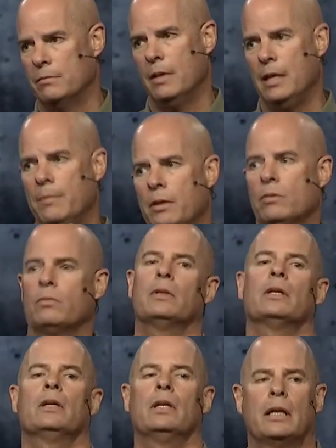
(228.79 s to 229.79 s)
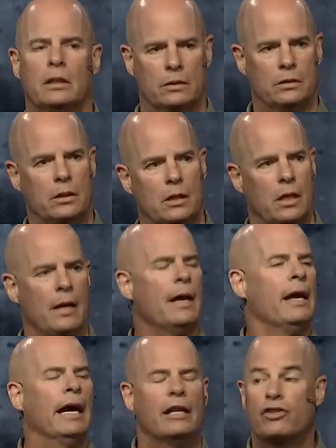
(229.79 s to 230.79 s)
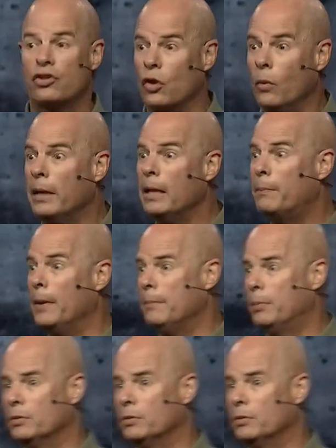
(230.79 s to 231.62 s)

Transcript: Maybe you're really like, oh. And so many people